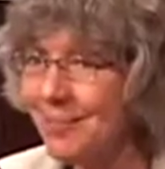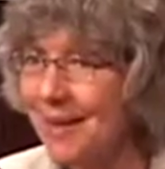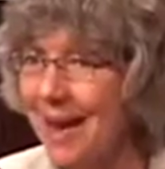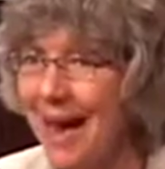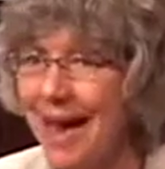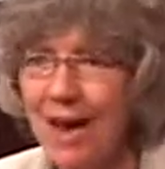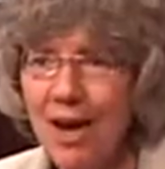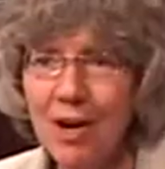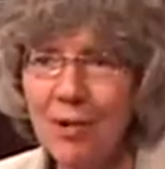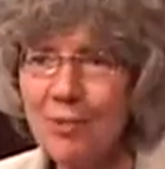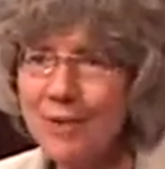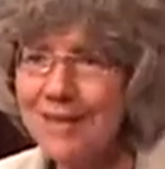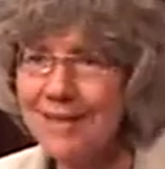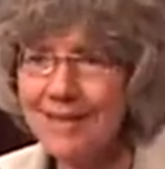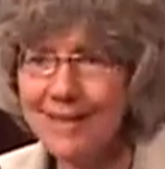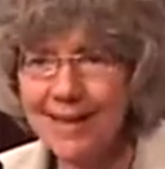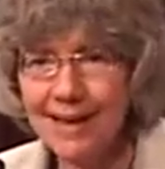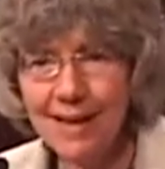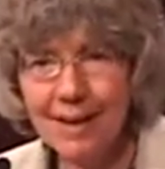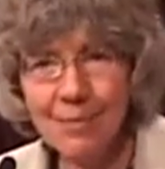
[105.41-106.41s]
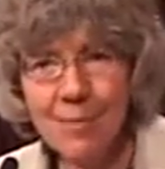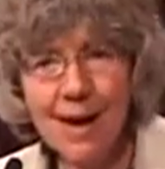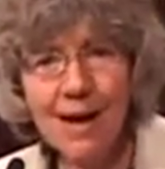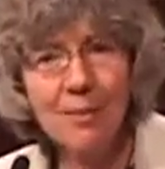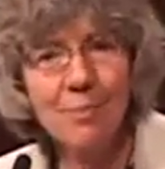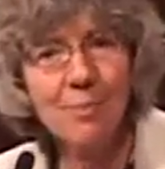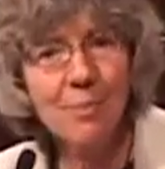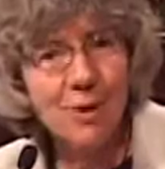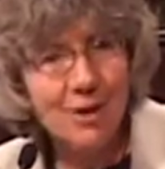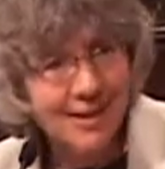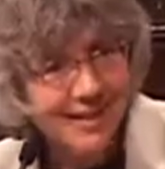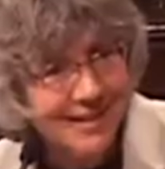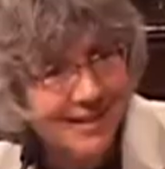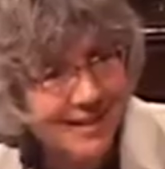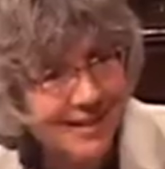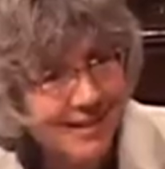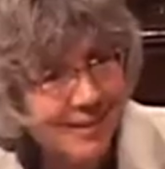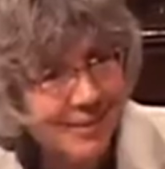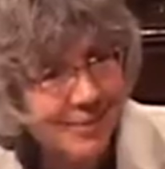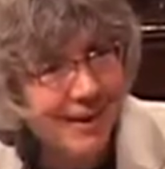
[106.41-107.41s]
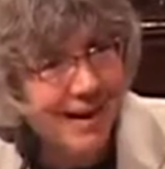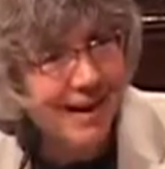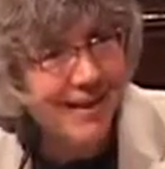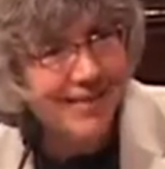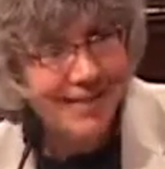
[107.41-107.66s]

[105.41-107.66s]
I always think about books when I